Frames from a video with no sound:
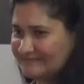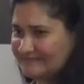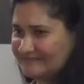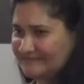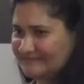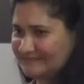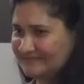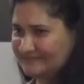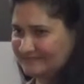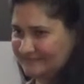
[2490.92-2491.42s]

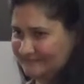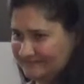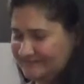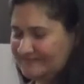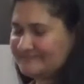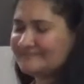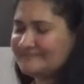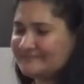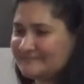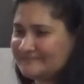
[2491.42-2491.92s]
interest, it
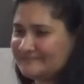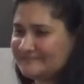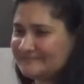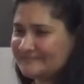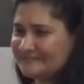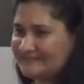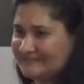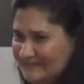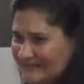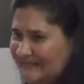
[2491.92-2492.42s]
is not
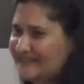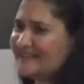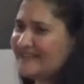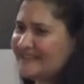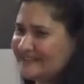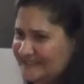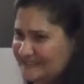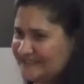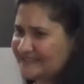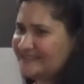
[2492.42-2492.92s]
successful.
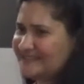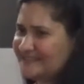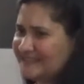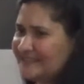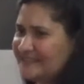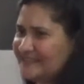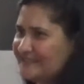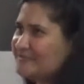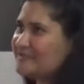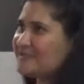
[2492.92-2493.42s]
Yes,
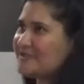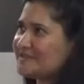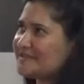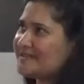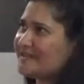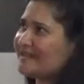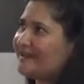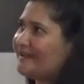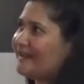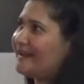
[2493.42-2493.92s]
because
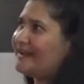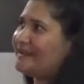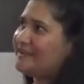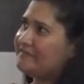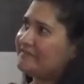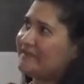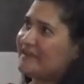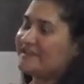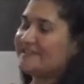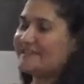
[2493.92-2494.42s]
the
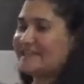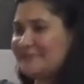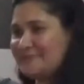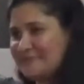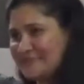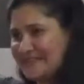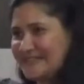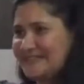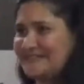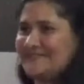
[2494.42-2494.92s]
collective
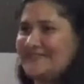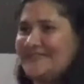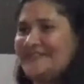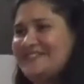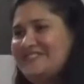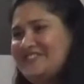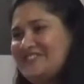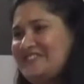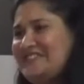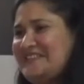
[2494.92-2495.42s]
accepts
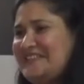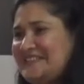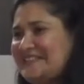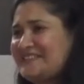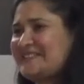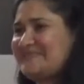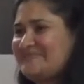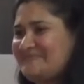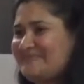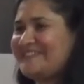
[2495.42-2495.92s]
when the journey
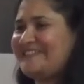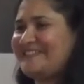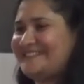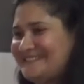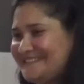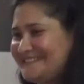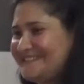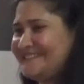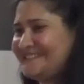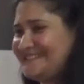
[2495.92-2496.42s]
is complete.